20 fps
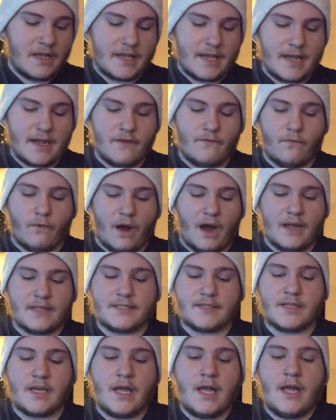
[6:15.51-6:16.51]
King of
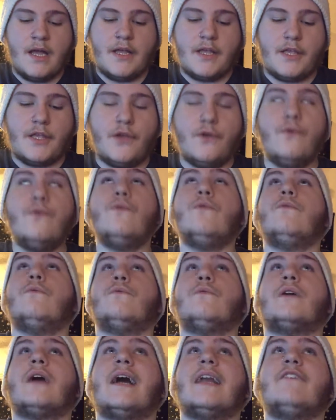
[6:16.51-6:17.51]
Wands, you
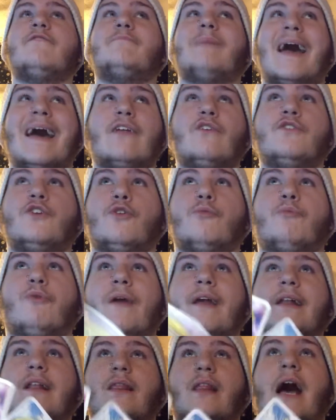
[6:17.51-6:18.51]
kind of battle your
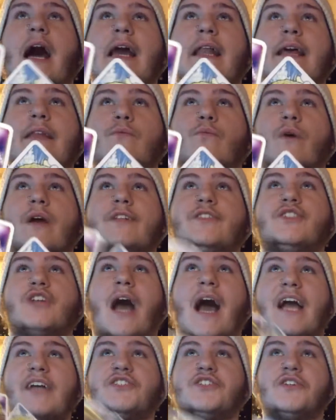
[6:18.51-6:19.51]
brain a lot in which
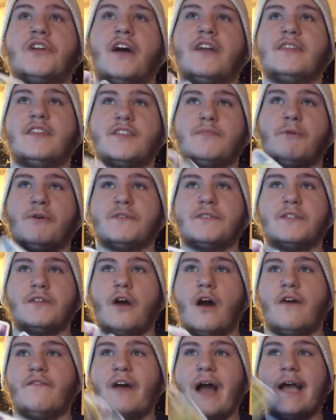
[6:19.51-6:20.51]
I should cut this person
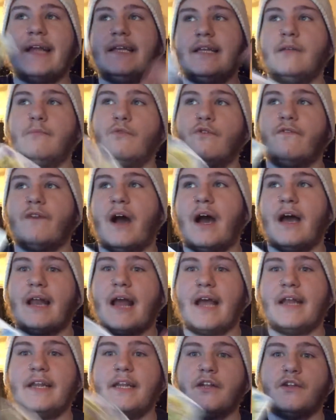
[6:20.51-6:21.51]
off. I need to move on.
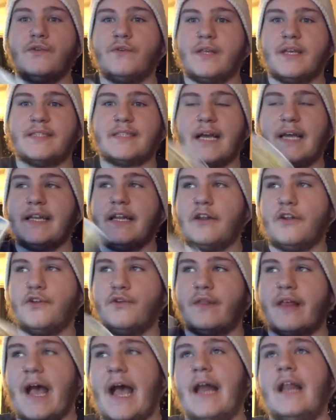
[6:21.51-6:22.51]
I need to do this. I need to
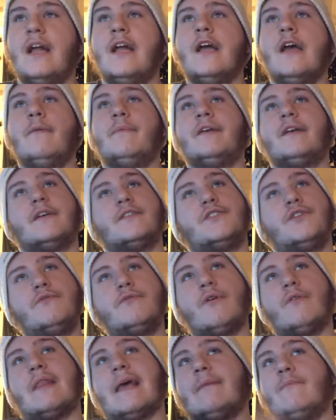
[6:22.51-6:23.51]
do that. Because you
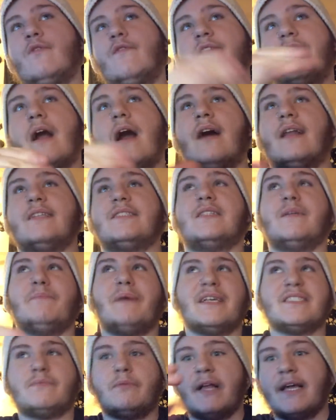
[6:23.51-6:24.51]
know that moving on is the
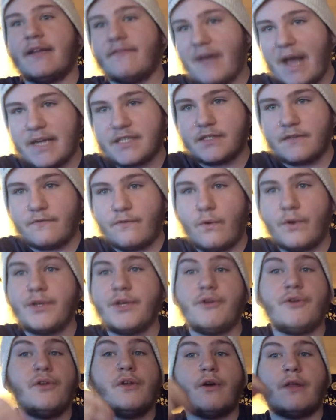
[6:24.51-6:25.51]
best plan of action for
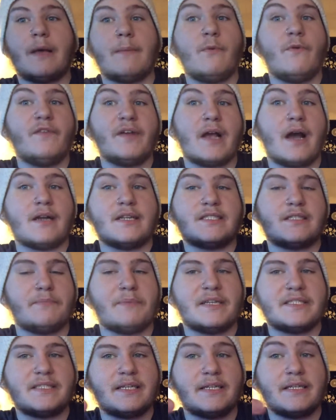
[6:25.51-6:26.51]
you. You know that moving on is the
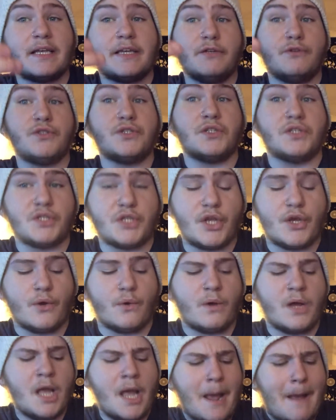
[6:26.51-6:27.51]
best thing that you should
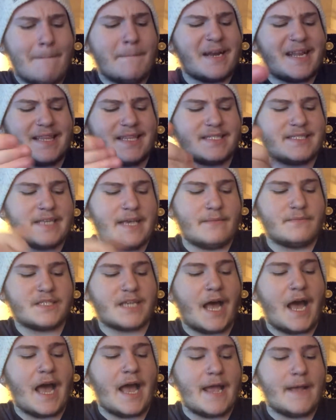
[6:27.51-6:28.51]
do. But at the same
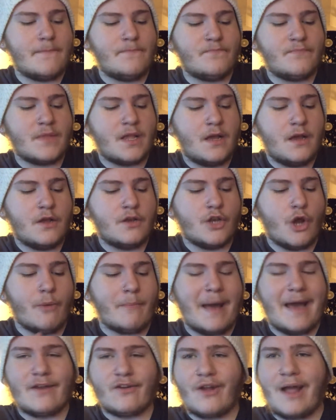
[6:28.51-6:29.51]
time, no
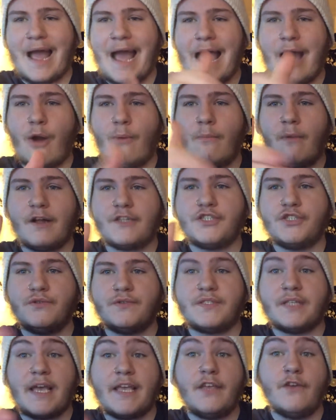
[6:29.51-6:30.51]
matter how much you
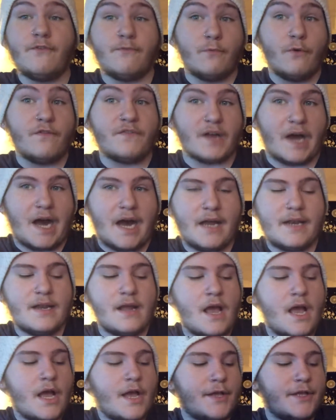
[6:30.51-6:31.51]
say you've moved on,
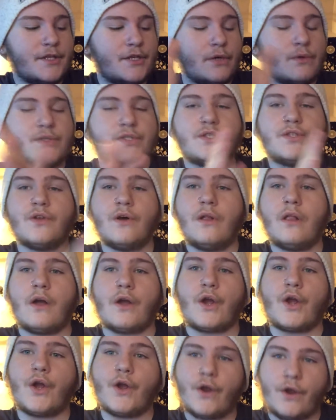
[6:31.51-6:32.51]
you still
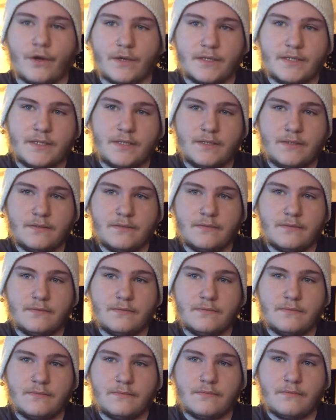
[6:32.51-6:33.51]
are hurt
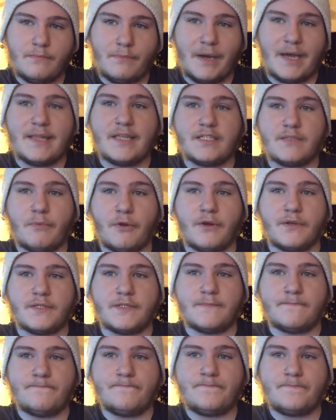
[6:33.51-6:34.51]
by this
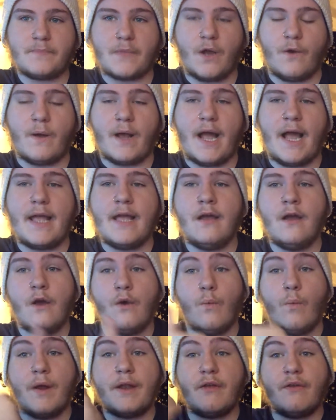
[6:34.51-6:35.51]
person. Okay?
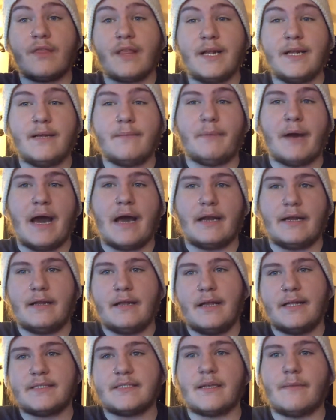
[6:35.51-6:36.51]
When you think about it,
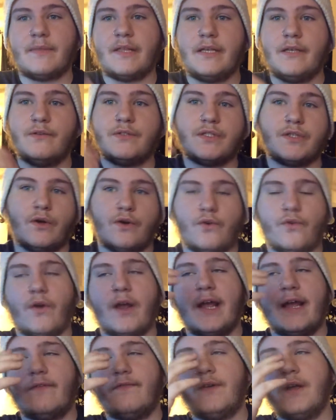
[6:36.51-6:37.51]
it's something you still
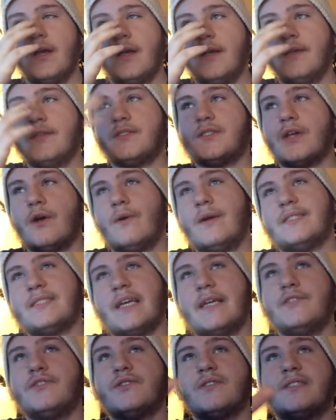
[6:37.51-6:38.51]
crave. So it's
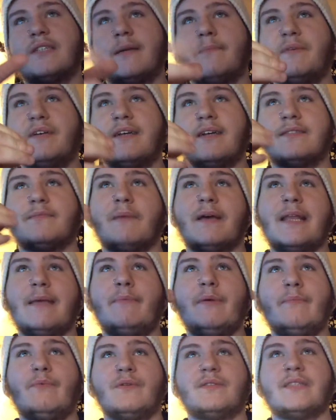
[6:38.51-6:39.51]
interesting because many
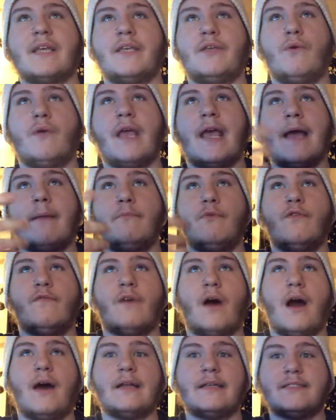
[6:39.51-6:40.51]
people say you can't
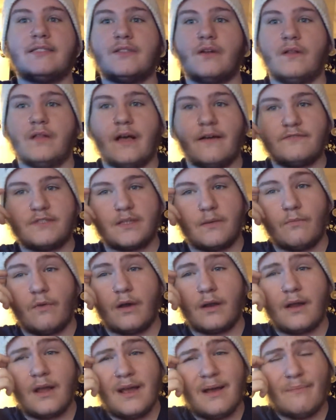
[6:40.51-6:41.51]
move on and still love
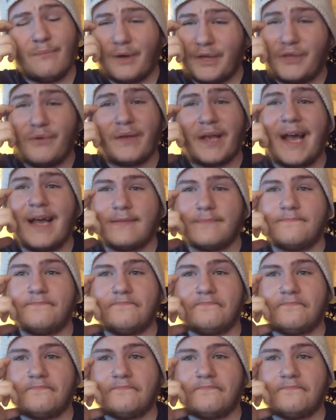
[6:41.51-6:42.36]
someone, but you can.